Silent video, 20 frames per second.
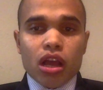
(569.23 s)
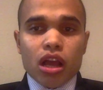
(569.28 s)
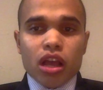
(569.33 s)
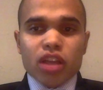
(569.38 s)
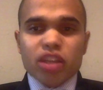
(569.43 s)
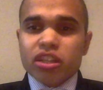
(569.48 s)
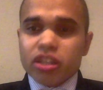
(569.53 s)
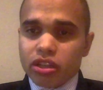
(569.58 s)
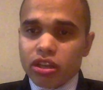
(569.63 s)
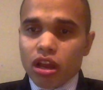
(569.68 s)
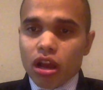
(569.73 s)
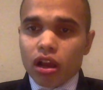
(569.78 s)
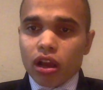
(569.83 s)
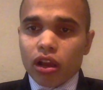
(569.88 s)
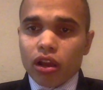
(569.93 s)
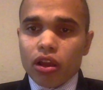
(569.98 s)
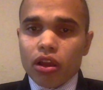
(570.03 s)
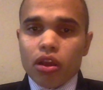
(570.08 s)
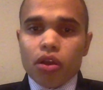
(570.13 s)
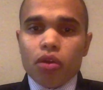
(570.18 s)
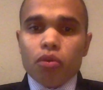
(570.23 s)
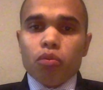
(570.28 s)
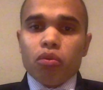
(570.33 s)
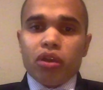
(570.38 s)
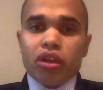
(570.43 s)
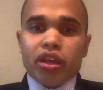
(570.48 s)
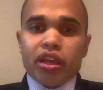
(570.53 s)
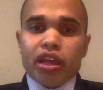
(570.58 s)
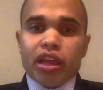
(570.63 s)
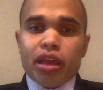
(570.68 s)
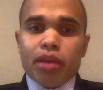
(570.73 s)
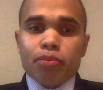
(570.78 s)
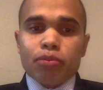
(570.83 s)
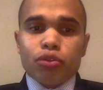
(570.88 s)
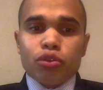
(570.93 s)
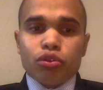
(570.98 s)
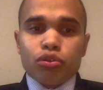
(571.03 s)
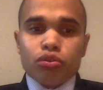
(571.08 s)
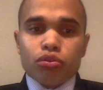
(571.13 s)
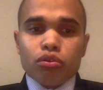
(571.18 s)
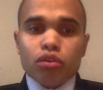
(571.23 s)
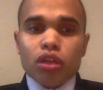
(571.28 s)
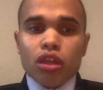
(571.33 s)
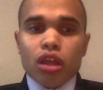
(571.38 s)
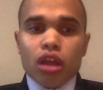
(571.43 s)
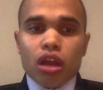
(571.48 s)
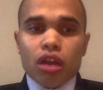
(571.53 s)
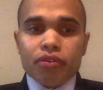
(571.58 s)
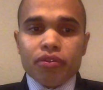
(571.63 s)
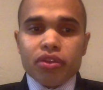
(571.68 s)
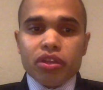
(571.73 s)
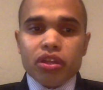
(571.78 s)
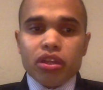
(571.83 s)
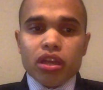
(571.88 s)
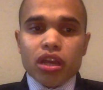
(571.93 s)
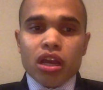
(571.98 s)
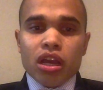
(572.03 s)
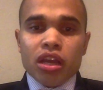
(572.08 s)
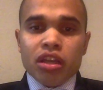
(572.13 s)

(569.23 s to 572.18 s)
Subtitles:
stuck when it came to a lot of the